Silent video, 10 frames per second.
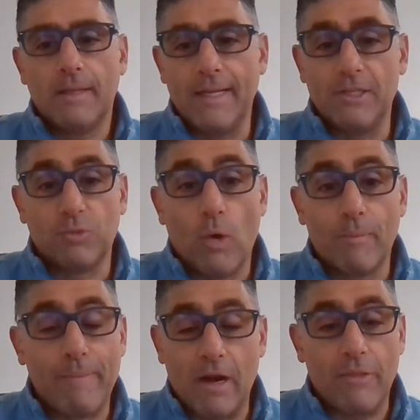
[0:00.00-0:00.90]
Is one
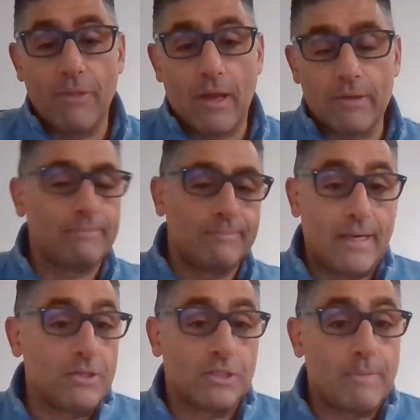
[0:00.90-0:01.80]
better than the other?
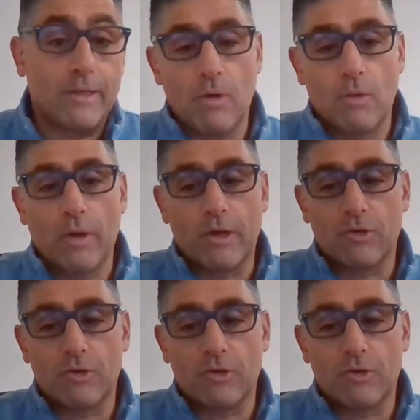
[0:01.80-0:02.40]
It just depends on what you're